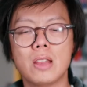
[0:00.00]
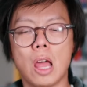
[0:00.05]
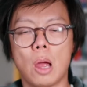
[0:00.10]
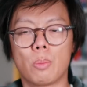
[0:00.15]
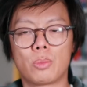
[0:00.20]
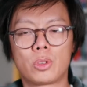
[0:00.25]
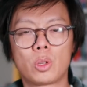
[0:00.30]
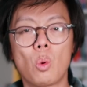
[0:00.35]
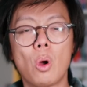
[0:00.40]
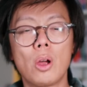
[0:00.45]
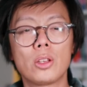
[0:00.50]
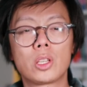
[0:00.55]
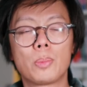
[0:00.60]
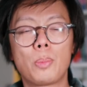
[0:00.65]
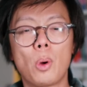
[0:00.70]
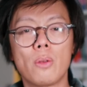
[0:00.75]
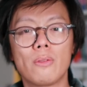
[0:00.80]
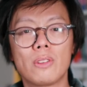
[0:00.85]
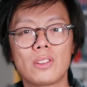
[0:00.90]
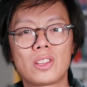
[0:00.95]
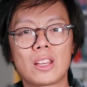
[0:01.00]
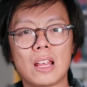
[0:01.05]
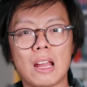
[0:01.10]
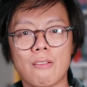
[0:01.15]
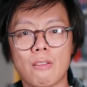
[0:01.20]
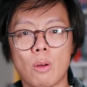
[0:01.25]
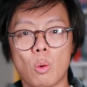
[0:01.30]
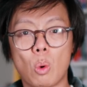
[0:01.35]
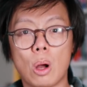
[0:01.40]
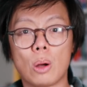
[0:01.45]
No, so what is the point of this
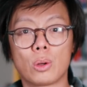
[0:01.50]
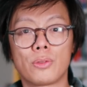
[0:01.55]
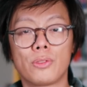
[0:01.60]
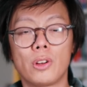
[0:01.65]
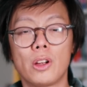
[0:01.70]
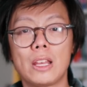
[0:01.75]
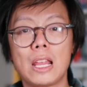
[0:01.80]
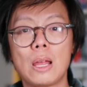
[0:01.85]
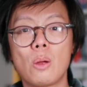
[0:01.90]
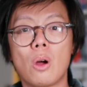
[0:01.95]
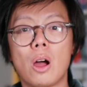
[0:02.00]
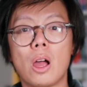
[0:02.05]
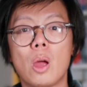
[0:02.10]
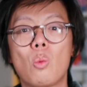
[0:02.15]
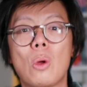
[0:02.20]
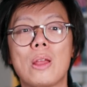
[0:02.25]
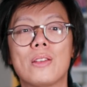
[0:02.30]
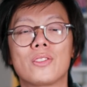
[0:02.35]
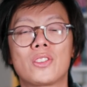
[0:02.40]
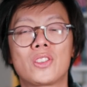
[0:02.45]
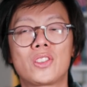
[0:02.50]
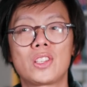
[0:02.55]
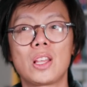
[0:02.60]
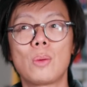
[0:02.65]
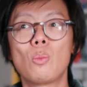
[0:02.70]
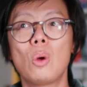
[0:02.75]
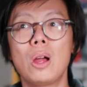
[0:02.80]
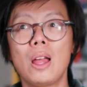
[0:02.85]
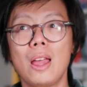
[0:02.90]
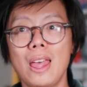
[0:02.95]
camera? Well, to find out, I went
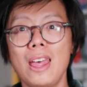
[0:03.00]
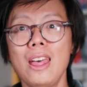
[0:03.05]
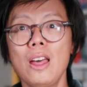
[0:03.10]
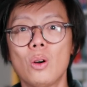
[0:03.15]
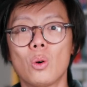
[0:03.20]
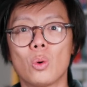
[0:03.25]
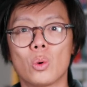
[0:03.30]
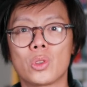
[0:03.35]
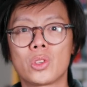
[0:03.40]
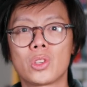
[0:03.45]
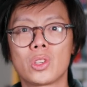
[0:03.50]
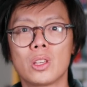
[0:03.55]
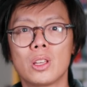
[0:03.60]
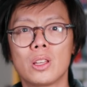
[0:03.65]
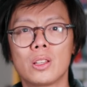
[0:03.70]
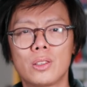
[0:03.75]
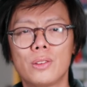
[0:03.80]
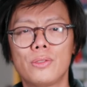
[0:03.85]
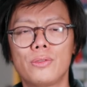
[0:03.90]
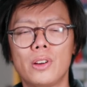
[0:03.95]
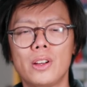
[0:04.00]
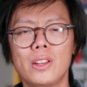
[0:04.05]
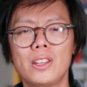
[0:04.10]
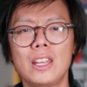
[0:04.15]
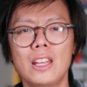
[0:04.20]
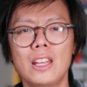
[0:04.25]
somewhere else to find